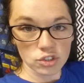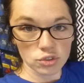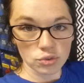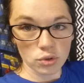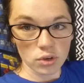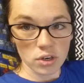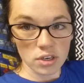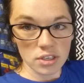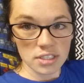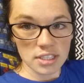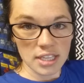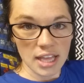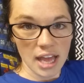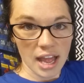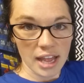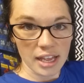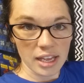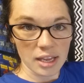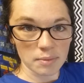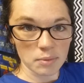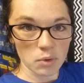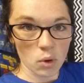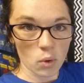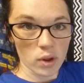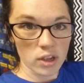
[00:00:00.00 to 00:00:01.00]
drawers that I
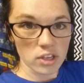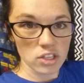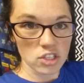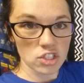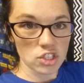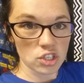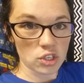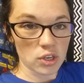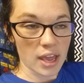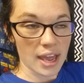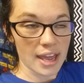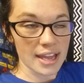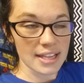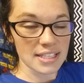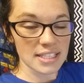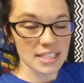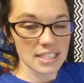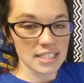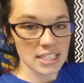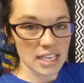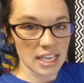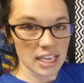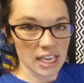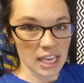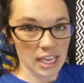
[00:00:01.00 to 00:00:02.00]
am going to get
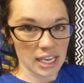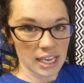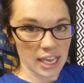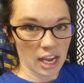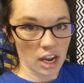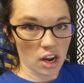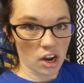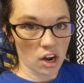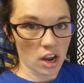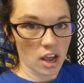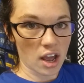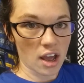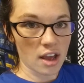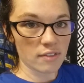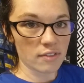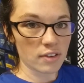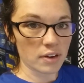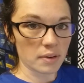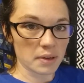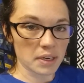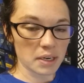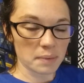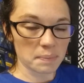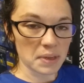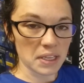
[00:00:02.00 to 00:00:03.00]
taken care of.
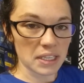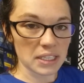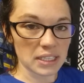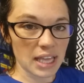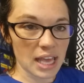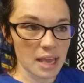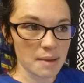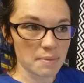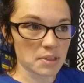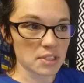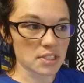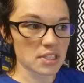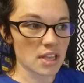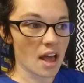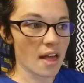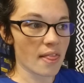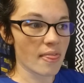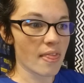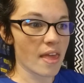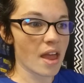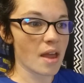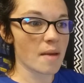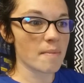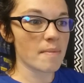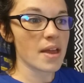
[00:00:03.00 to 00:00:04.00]
I'm going to put labels
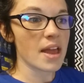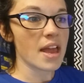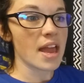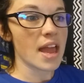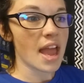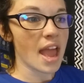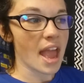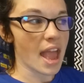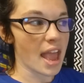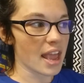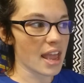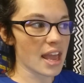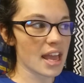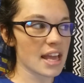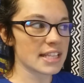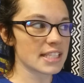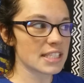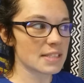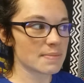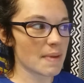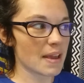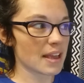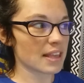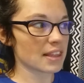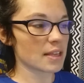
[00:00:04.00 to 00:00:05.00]
on them
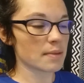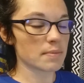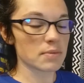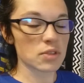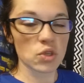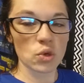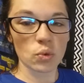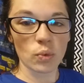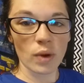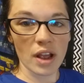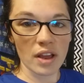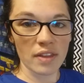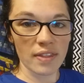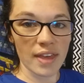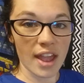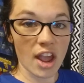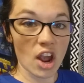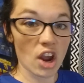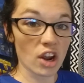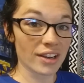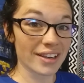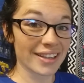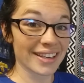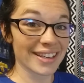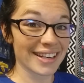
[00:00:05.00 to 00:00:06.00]
and make them to where they
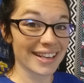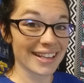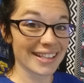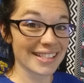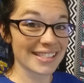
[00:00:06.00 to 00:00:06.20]
are kid